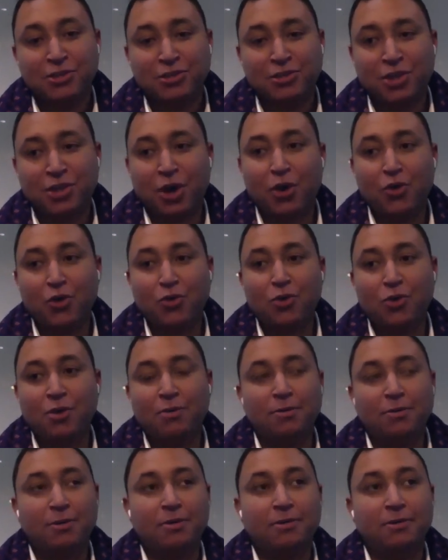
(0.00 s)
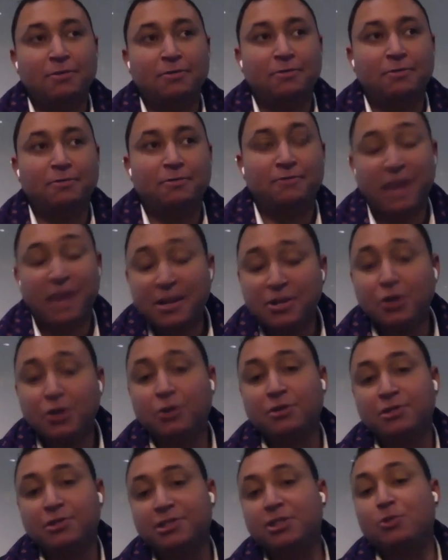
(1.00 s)
So
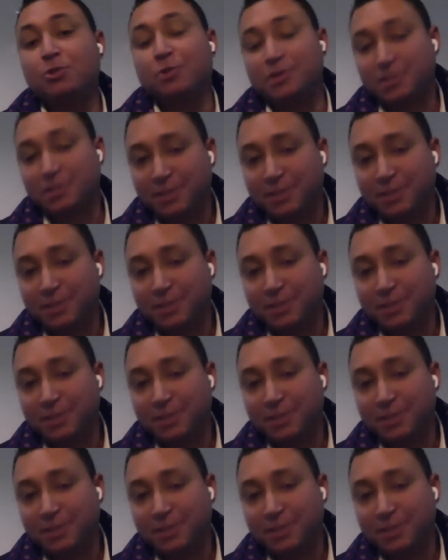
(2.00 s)
vendors still want to